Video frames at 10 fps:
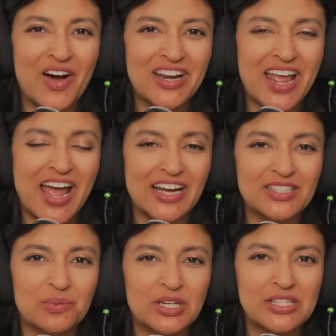on
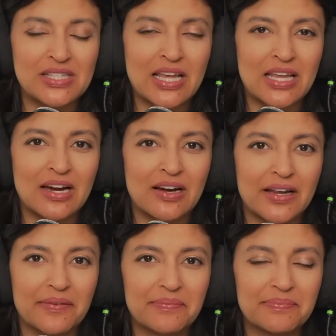X. What do you say, Garey?